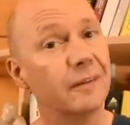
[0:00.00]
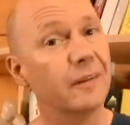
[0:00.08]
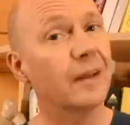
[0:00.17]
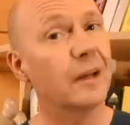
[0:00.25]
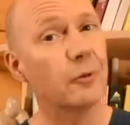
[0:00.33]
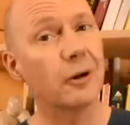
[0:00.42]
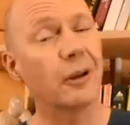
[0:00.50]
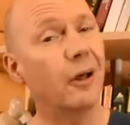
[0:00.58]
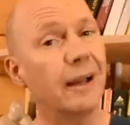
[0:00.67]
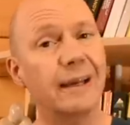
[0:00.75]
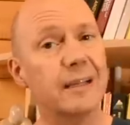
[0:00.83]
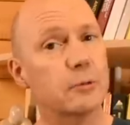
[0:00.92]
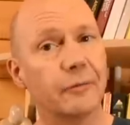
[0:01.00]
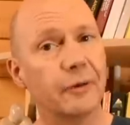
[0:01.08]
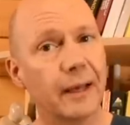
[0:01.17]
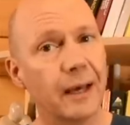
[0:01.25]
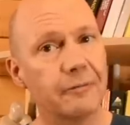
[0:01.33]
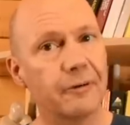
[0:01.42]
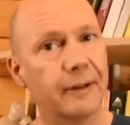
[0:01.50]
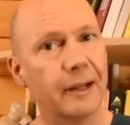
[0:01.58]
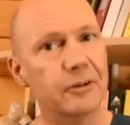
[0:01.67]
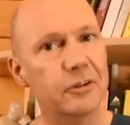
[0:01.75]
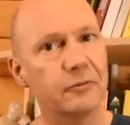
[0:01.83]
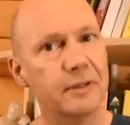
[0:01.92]
that they were unlikely to ever get a
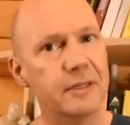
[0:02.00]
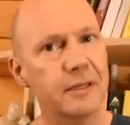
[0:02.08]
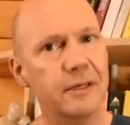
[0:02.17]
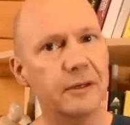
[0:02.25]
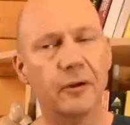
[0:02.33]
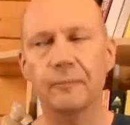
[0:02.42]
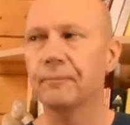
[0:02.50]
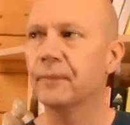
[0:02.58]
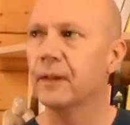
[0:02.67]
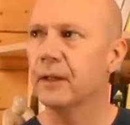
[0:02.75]
financial return on,